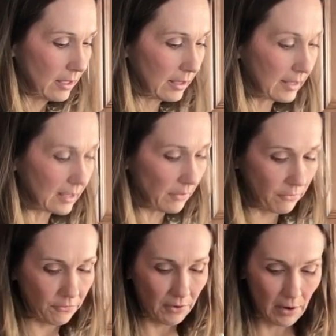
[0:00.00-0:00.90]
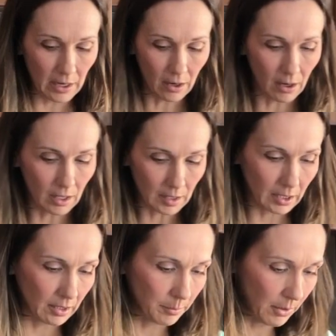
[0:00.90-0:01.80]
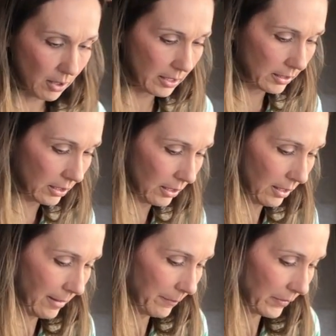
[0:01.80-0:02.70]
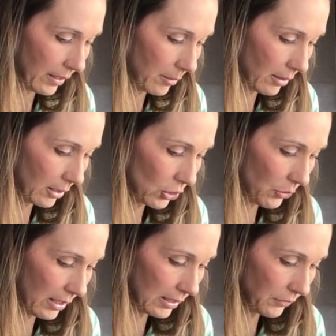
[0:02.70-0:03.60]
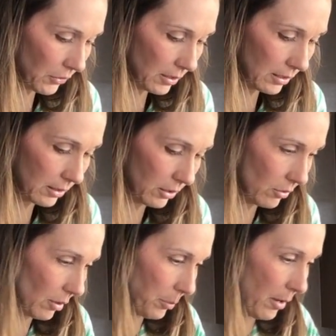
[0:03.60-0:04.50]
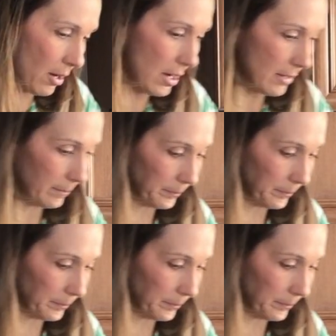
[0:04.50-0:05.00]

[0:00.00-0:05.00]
this is a very hot pot. I'm going to transfer it to the pot.